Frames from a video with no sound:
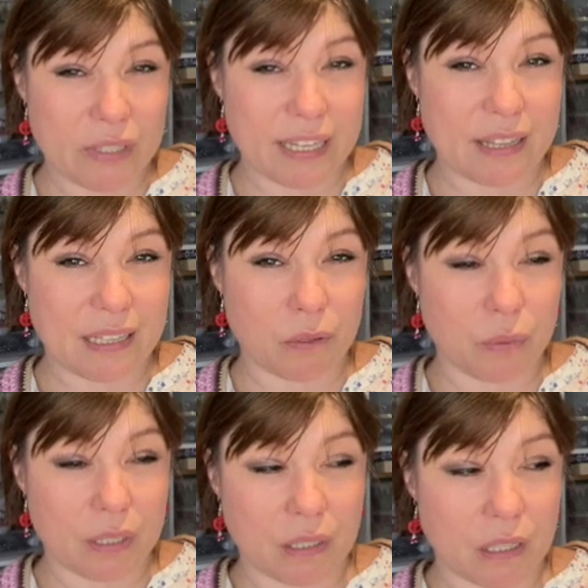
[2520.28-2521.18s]
I think,
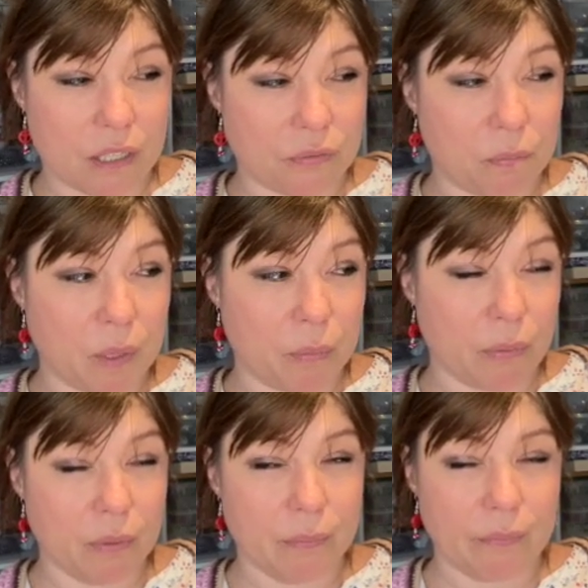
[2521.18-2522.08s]
with a lot of
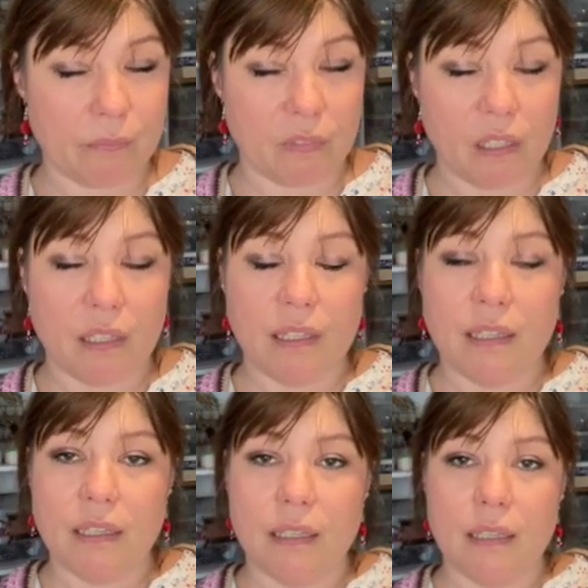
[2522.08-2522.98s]
people,
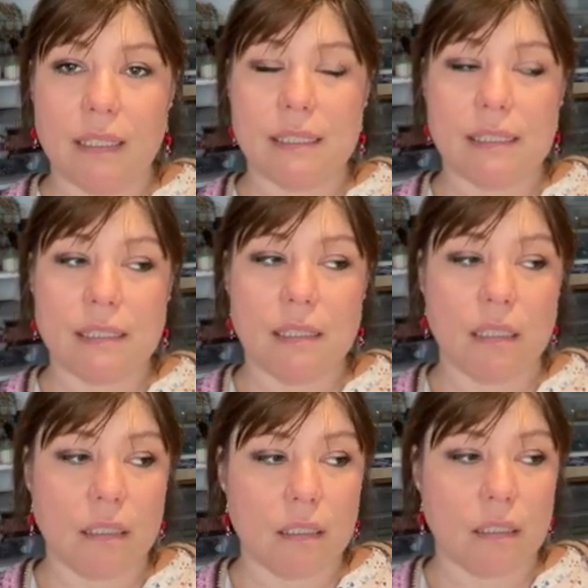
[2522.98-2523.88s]
is
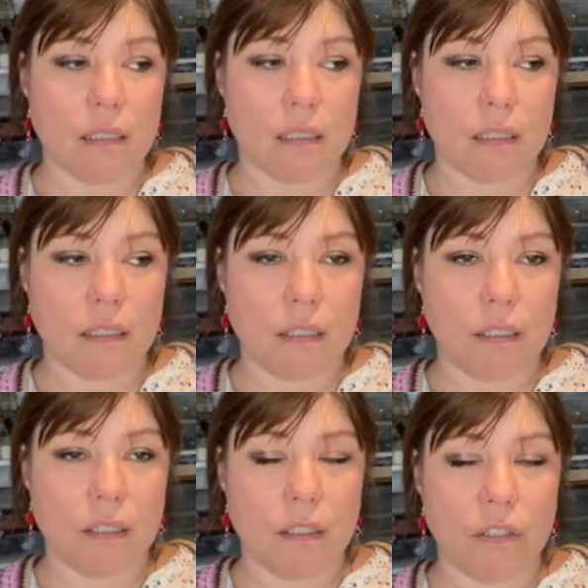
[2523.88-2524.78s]

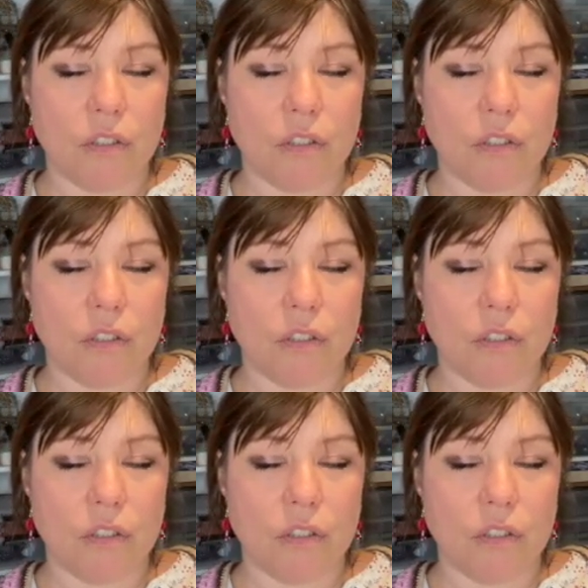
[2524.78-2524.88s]
you